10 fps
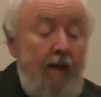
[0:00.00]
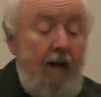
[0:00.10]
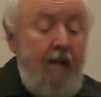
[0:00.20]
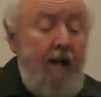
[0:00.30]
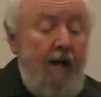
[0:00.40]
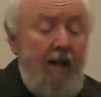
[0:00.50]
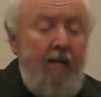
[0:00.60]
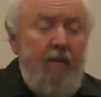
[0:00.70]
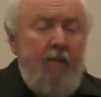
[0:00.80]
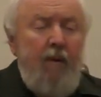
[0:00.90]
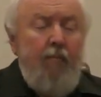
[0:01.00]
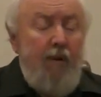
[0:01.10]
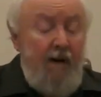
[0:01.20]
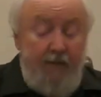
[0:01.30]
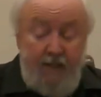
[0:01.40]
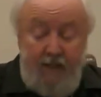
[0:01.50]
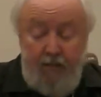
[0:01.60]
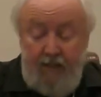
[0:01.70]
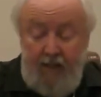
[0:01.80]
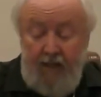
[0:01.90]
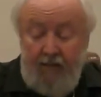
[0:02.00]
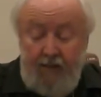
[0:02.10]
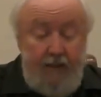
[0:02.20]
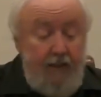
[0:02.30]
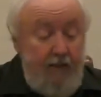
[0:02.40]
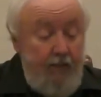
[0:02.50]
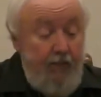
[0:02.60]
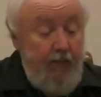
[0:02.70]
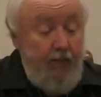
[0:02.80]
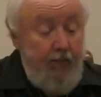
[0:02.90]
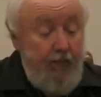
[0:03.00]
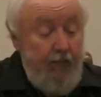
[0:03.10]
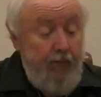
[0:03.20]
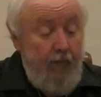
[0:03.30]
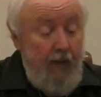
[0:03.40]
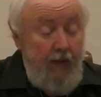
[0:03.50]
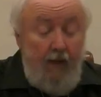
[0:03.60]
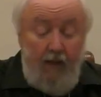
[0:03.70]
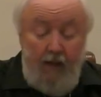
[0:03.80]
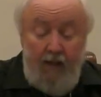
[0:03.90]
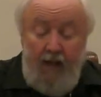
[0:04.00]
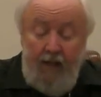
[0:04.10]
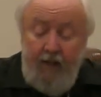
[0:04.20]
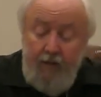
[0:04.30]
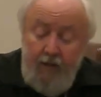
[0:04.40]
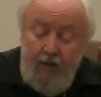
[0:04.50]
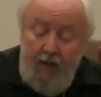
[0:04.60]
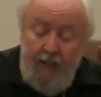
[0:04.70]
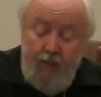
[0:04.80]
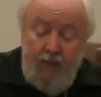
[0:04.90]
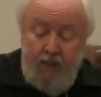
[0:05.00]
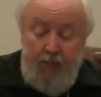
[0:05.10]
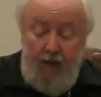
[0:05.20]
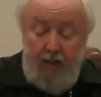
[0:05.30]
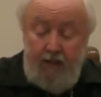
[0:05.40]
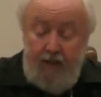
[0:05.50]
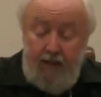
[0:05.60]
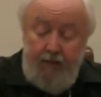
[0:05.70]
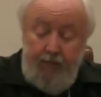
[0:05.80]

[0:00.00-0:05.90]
and then claimed to be prophets themselves. And that led to God's response.